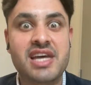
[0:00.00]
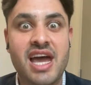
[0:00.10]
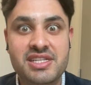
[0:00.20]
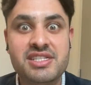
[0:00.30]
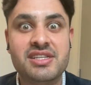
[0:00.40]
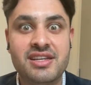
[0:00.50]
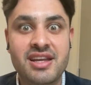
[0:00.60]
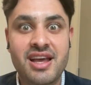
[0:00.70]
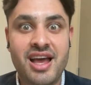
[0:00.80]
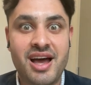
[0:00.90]
dictation,
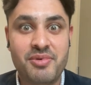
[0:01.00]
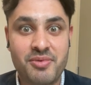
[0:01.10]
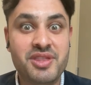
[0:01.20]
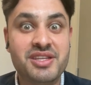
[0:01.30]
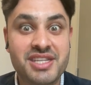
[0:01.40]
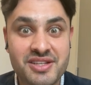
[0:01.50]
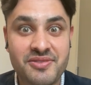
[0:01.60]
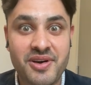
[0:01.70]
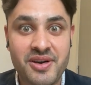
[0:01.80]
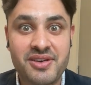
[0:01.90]
but with a
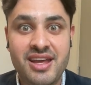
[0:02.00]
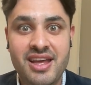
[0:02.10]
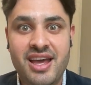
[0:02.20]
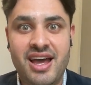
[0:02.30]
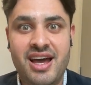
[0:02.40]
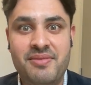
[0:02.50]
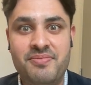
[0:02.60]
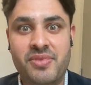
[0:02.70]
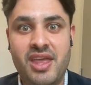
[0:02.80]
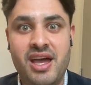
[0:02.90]
dictaphone
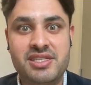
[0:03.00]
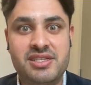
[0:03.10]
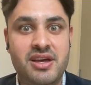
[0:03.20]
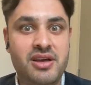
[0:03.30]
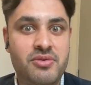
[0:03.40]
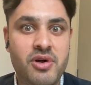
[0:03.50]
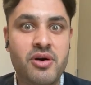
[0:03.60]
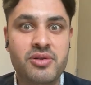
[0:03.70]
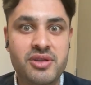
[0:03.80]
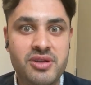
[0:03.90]
as a
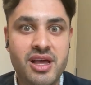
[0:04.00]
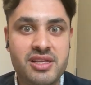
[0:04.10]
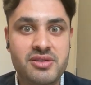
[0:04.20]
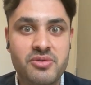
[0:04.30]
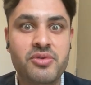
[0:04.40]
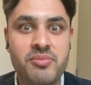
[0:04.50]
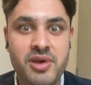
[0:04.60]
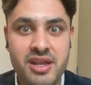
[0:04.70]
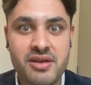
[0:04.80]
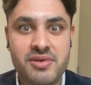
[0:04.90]
role as an
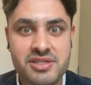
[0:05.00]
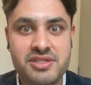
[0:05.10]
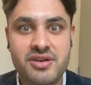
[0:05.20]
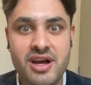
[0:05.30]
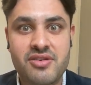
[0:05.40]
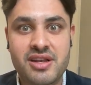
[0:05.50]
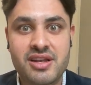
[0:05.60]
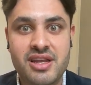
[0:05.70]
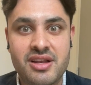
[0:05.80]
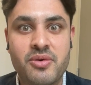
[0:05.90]
orthopedic registrar
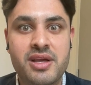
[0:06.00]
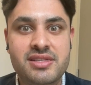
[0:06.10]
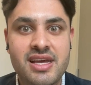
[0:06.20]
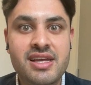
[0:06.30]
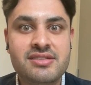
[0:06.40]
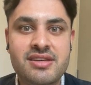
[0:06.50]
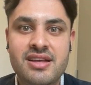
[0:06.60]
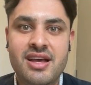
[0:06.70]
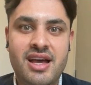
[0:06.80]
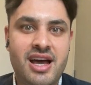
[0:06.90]
in Queensland,
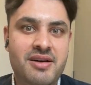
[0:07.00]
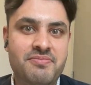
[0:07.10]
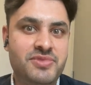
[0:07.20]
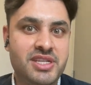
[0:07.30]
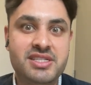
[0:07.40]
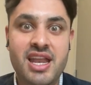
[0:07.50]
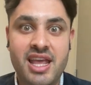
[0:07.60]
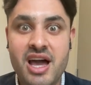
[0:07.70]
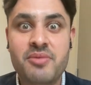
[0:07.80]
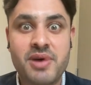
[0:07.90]

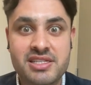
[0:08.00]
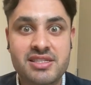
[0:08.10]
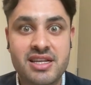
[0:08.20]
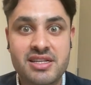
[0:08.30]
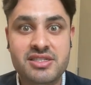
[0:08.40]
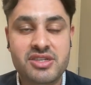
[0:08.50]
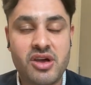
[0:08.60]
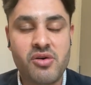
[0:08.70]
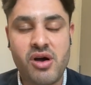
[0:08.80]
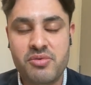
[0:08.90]
dictating outpatient letters.
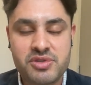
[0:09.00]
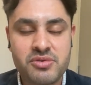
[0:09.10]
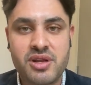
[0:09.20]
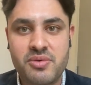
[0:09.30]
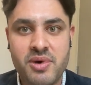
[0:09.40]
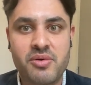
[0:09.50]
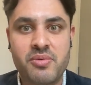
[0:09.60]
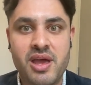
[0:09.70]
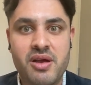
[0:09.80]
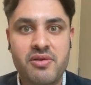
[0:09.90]
So I was already well
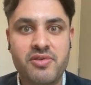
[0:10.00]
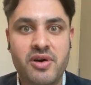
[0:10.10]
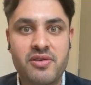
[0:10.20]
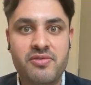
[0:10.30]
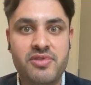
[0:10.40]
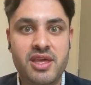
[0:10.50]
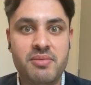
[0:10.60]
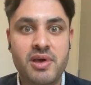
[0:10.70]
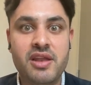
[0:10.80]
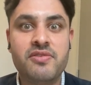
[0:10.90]
aware of kind of
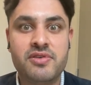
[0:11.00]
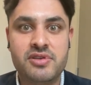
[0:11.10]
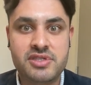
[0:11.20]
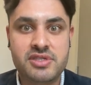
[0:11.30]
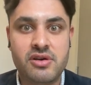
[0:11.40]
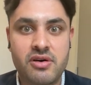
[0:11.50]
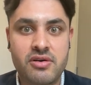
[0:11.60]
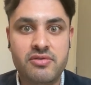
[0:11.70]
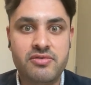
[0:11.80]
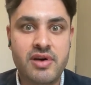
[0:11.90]
the benefits
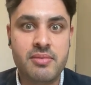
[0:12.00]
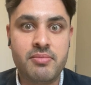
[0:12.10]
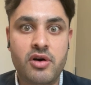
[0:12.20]
of